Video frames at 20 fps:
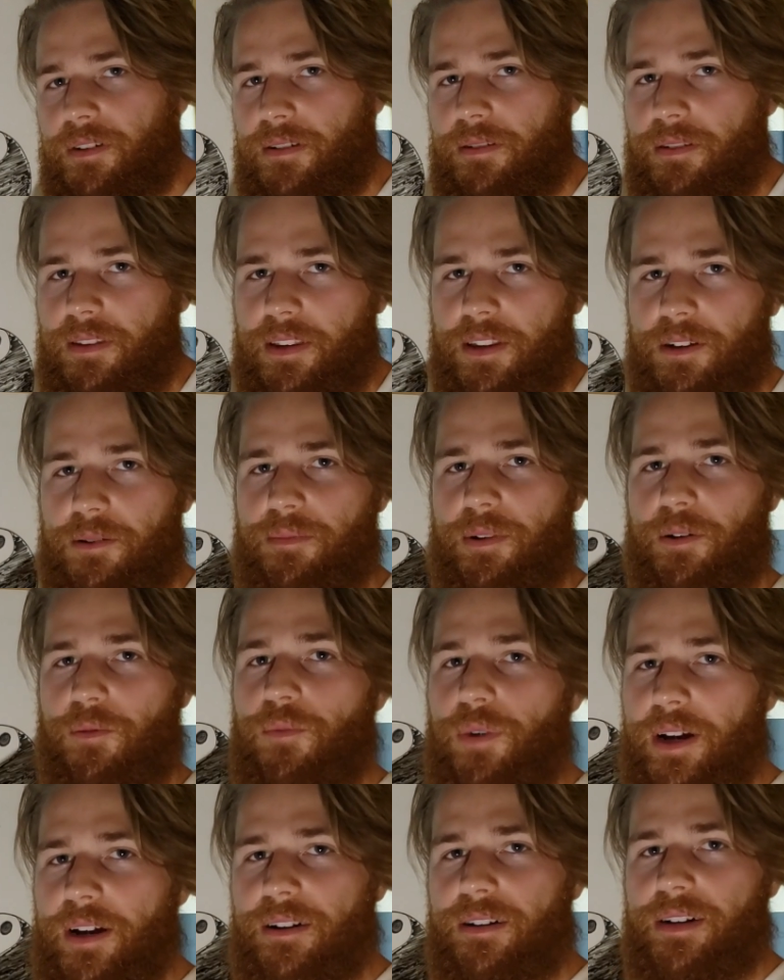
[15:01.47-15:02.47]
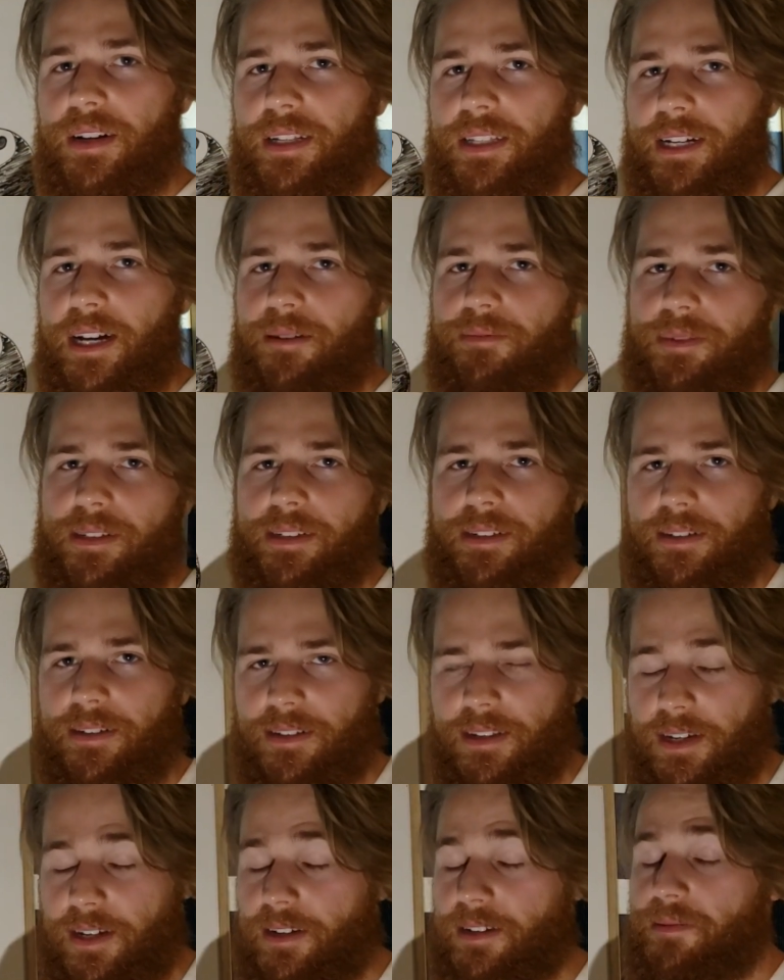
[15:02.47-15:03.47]
a little bit weird at times
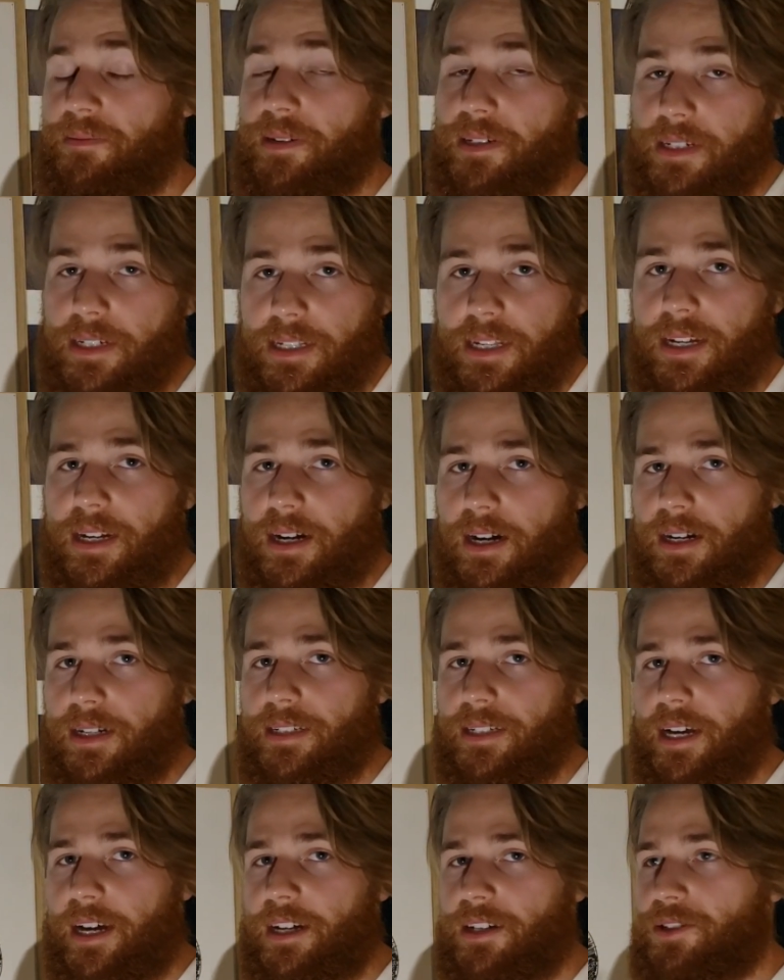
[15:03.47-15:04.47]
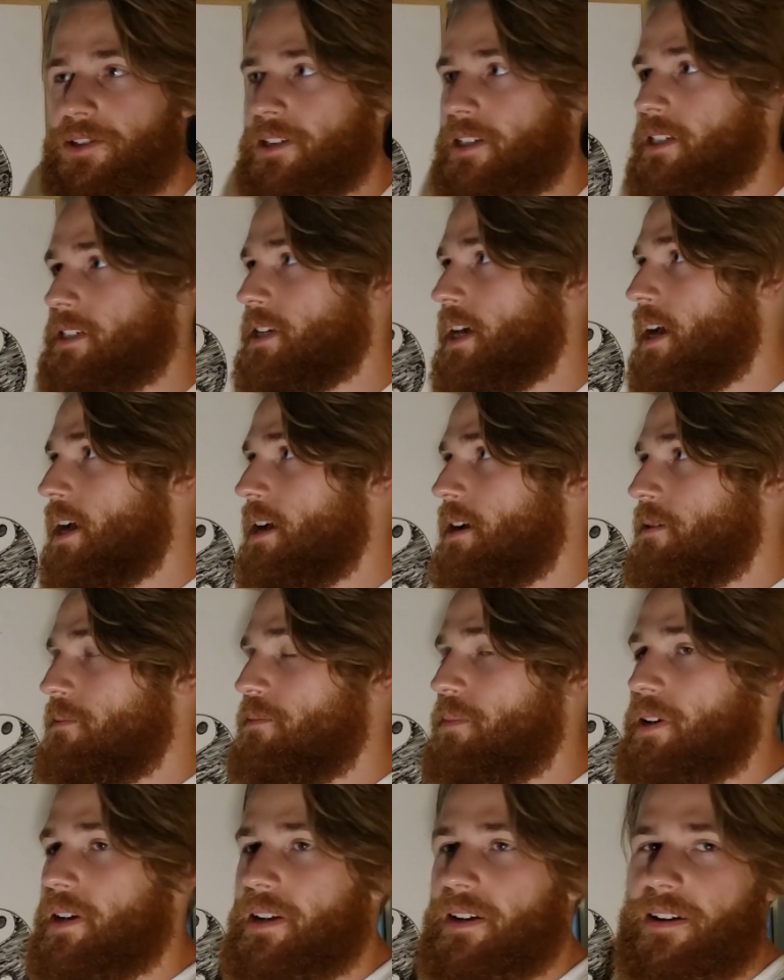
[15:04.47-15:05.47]
to especially us SJs.
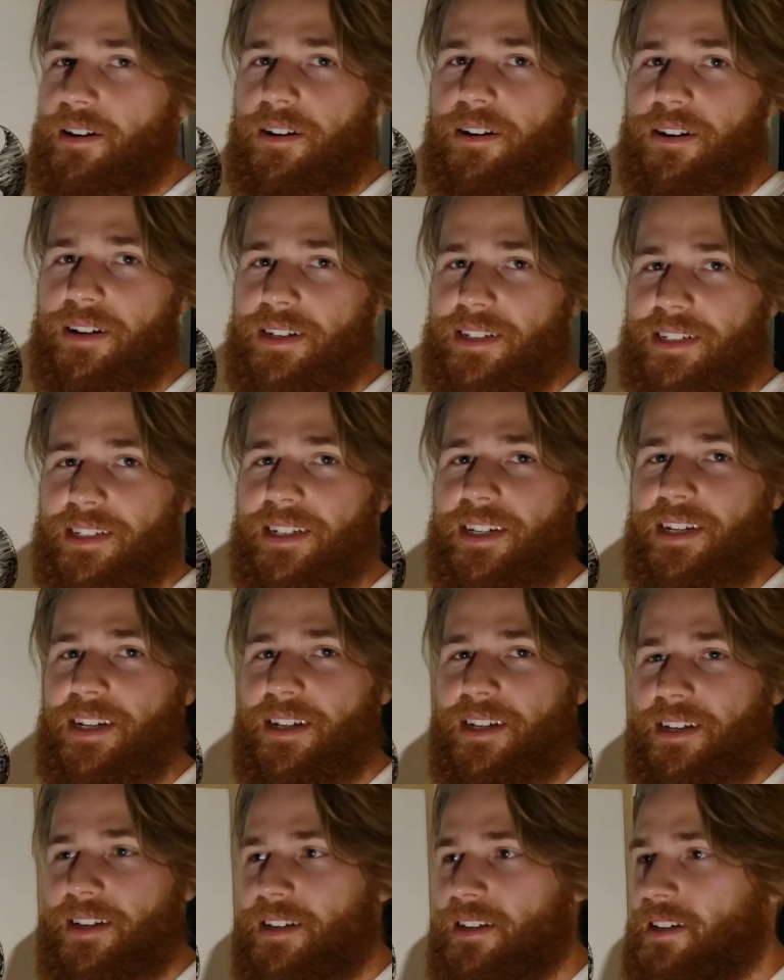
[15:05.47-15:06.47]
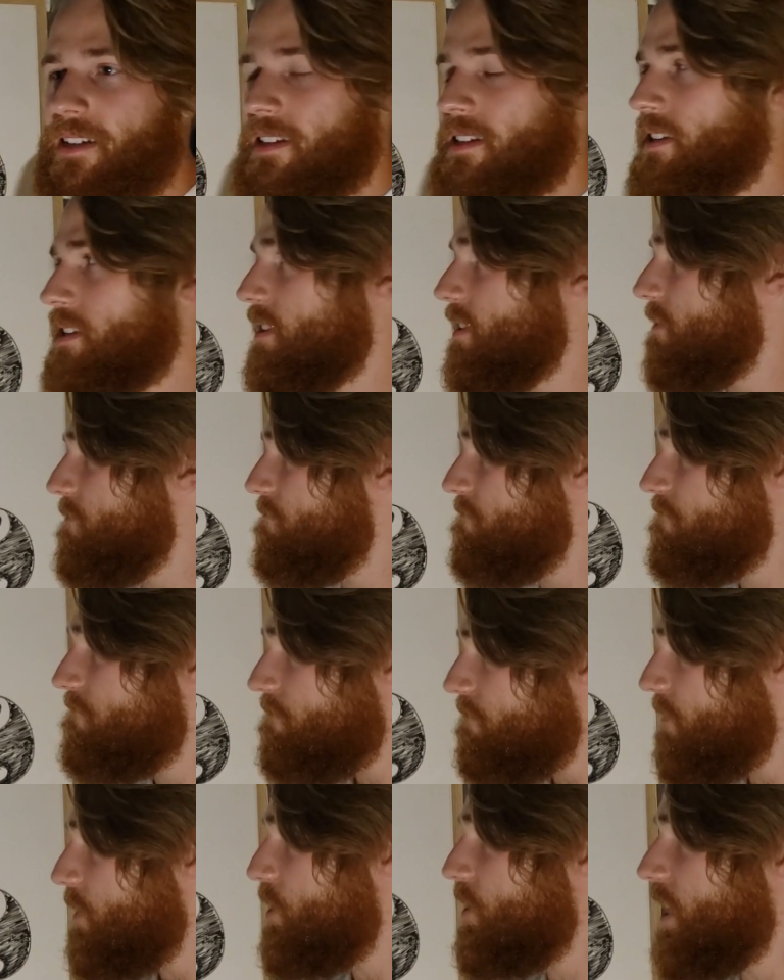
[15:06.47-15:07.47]
But honestly,
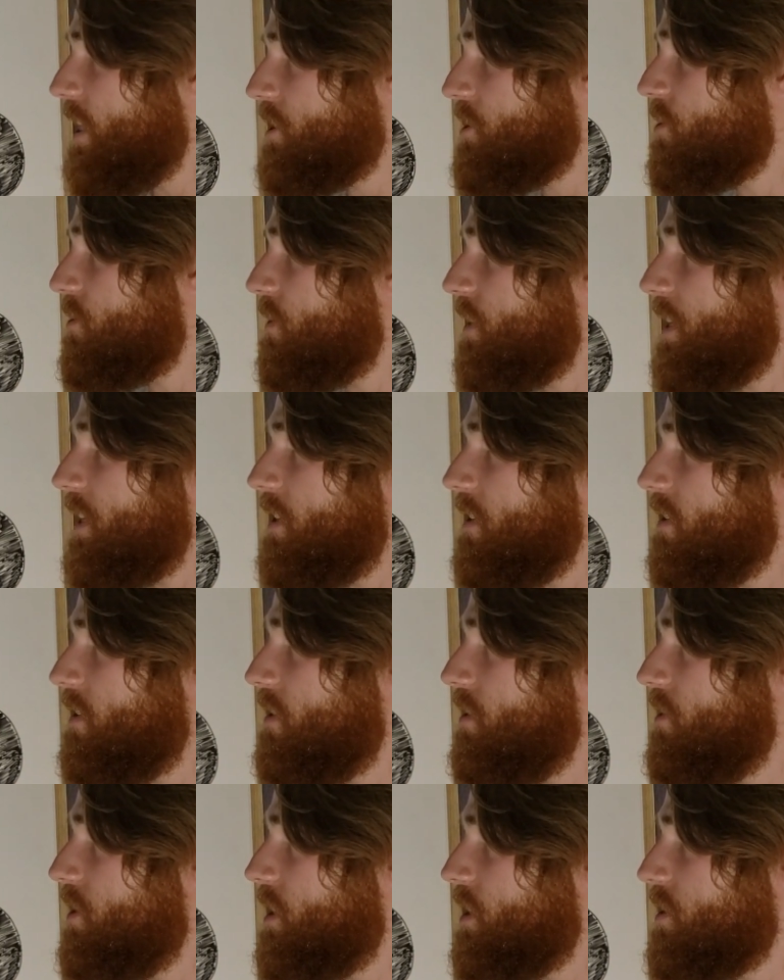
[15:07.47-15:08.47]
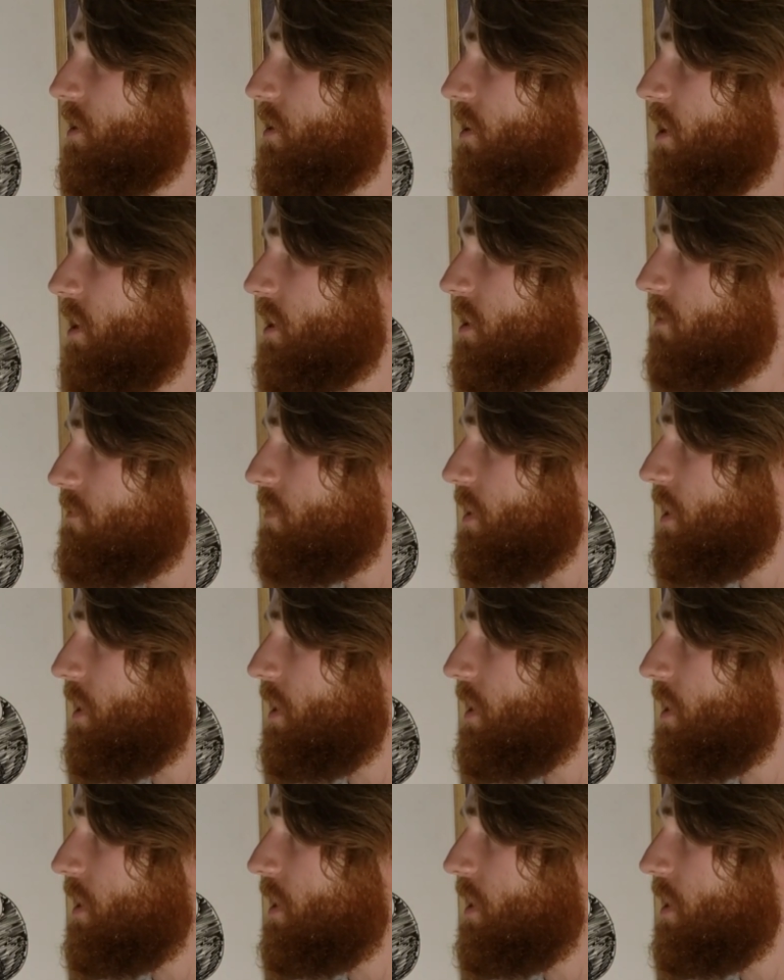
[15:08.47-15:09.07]
you guys are great. You guys are awesome